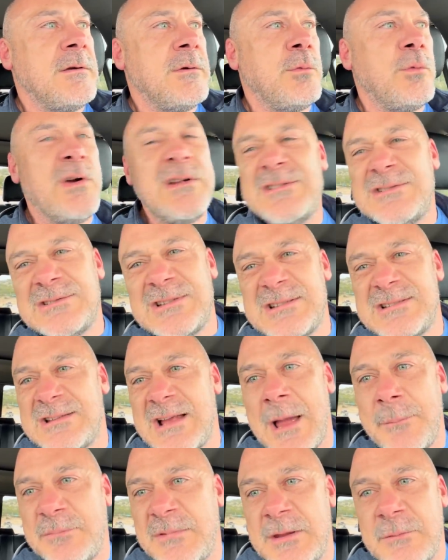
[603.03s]
what's to
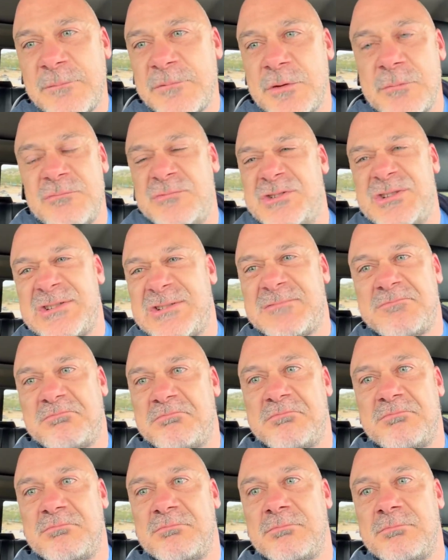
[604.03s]
stop them from just
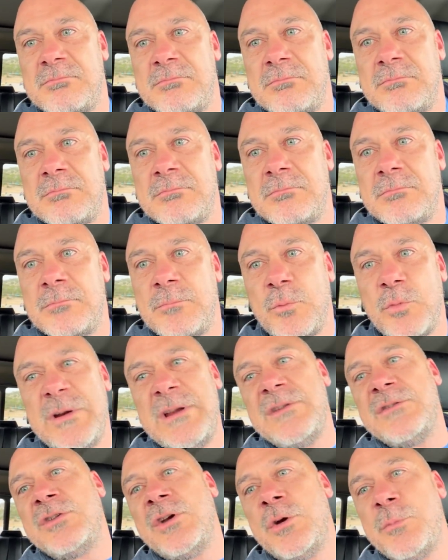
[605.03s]

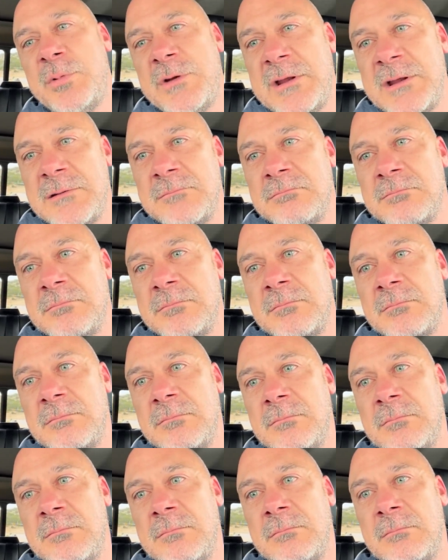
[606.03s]
reinterpreting
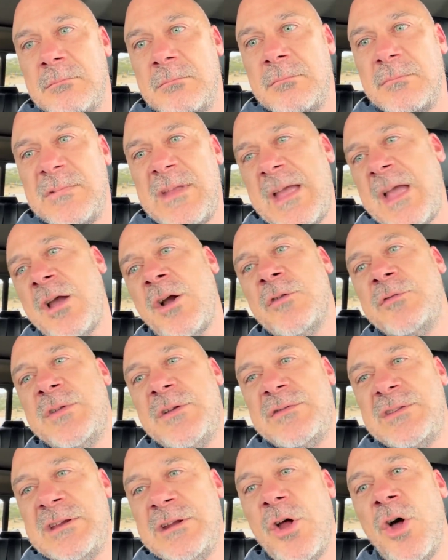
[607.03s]
the
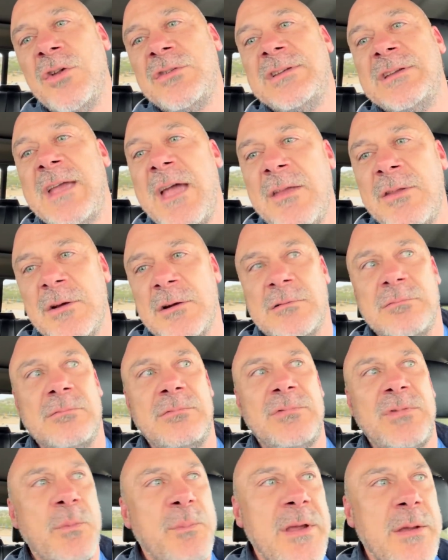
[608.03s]
AR-15 altogether
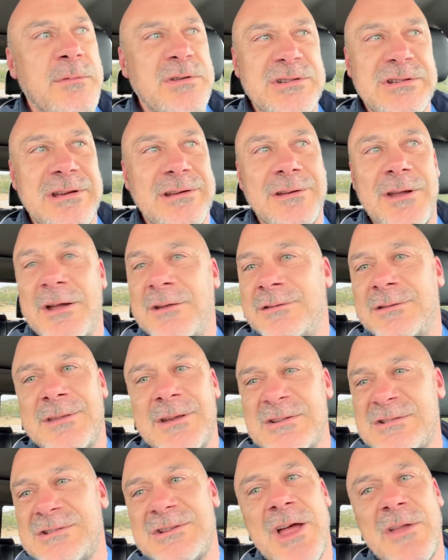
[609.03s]
to be a machine gun?
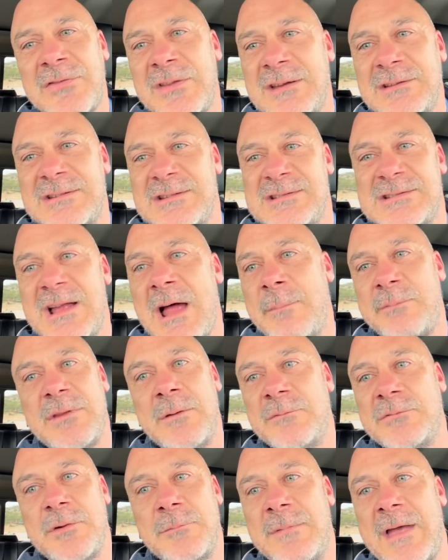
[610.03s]
There's nothing to stop
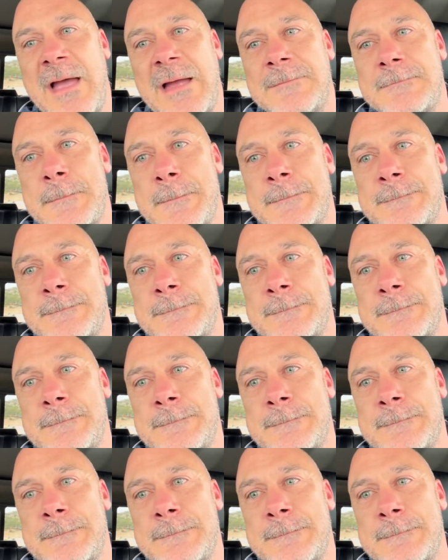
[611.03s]
them from that.